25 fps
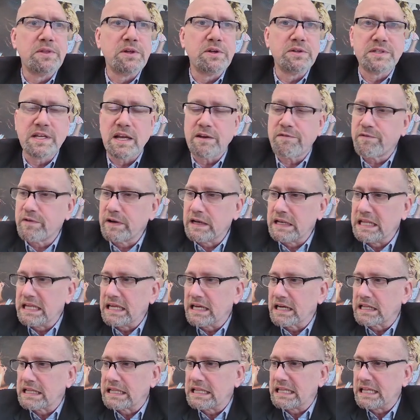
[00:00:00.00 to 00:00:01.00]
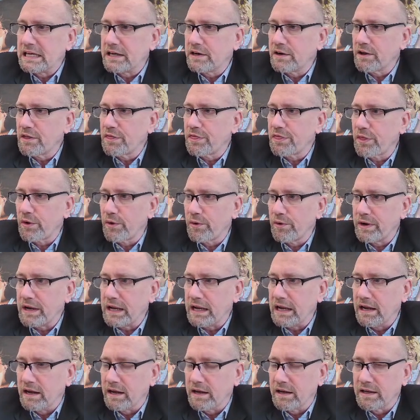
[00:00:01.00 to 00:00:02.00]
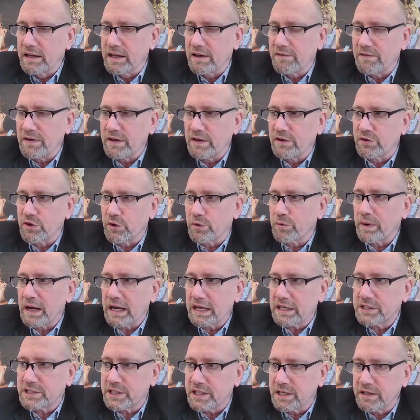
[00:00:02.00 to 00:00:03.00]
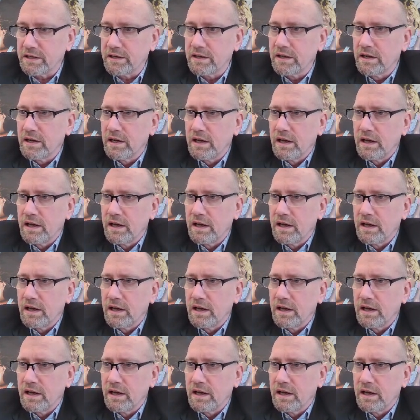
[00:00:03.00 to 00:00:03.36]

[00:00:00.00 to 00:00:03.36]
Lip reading: there's definitely a clear authority giving direction,